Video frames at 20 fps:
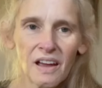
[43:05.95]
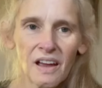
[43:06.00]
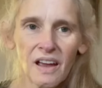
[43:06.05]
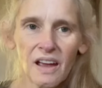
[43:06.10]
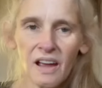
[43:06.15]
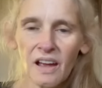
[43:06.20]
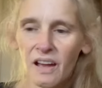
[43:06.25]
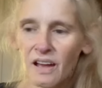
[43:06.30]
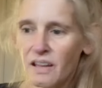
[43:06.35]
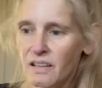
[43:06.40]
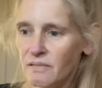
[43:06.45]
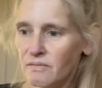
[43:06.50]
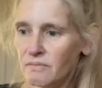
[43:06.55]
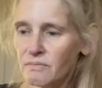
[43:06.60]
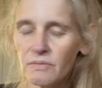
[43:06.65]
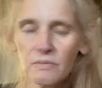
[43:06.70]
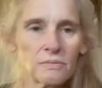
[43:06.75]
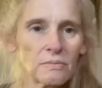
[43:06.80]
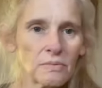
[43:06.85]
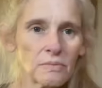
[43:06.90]

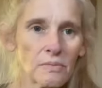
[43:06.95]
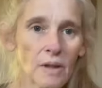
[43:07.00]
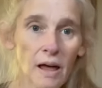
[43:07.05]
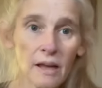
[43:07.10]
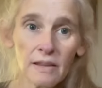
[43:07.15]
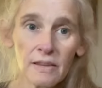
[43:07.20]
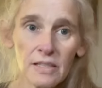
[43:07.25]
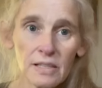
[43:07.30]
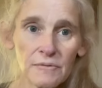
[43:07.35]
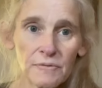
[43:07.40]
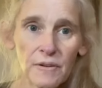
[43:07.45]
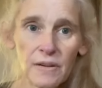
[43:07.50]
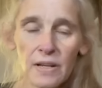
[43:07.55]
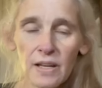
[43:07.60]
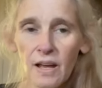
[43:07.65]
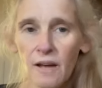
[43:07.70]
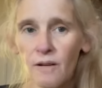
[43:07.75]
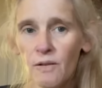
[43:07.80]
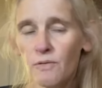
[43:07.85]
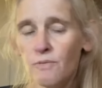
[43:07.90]
and like this
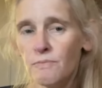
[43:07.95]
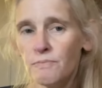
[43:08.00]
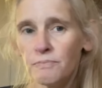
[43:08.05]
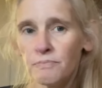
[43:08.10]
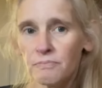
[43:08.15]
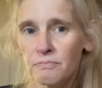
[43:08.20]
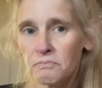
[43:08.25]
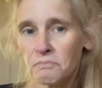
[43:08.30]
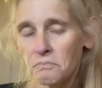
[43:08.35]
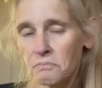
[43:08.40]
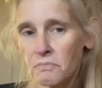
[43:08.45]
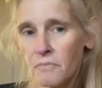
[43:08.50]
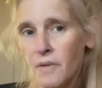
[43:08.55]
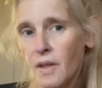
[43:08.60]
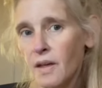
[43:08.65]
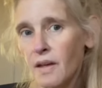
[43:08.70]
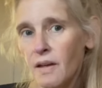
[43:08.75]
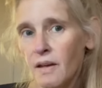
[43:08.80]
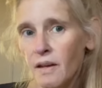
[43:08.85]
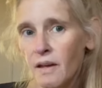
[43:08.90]
video
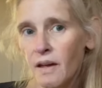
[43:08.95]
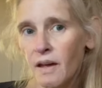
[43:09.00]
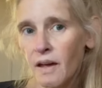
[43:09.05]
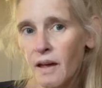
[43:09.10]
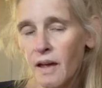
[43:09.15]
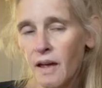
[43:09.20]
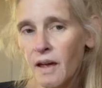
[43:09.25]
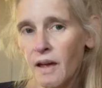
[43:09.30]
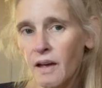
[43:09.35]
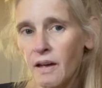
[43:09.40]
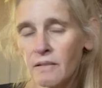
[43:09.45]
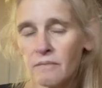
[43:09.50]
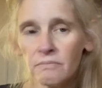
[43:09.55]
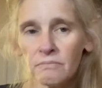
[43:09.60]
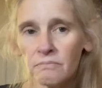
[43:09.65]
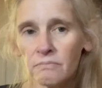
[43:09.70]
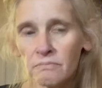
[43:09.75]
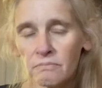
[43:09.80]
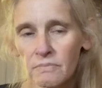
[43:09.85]
and